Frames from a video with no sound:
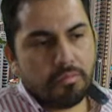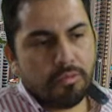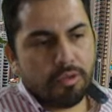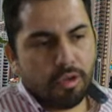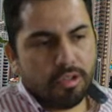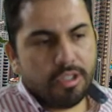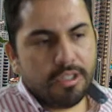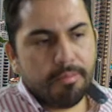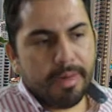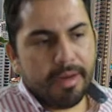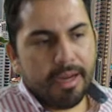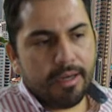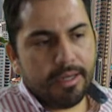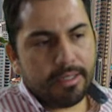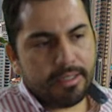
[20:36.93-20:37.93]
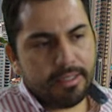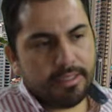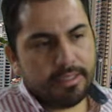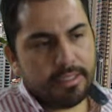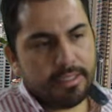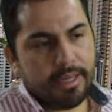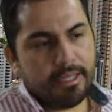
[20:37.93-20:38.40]
Deutsche Bank, as
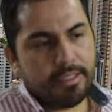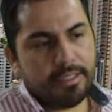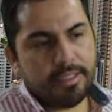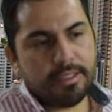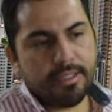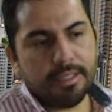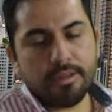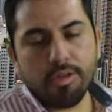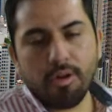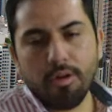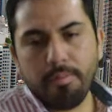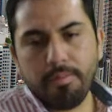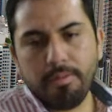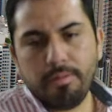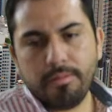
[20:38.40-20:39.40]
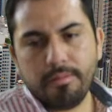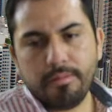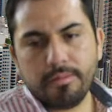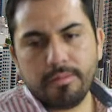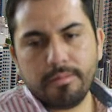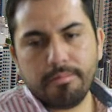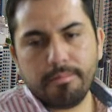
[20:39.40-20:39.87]
it says, is the top
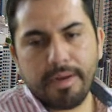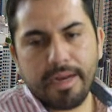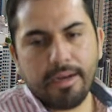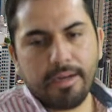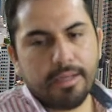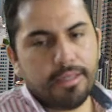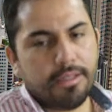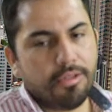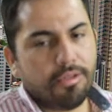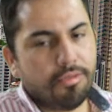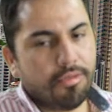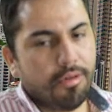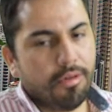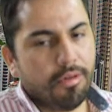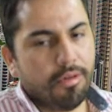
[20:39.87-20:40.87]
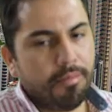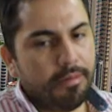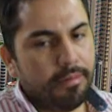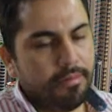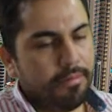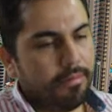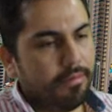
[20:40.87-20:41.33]
bank in Europe
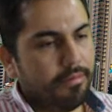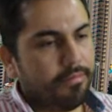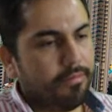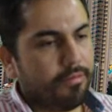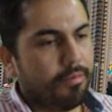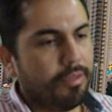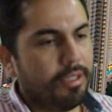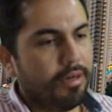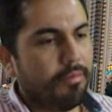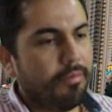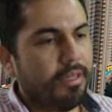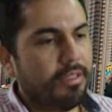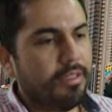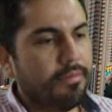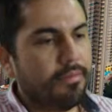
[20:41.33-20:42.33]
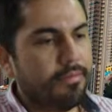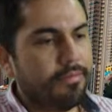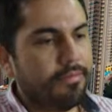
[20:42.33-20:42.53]
from Germany.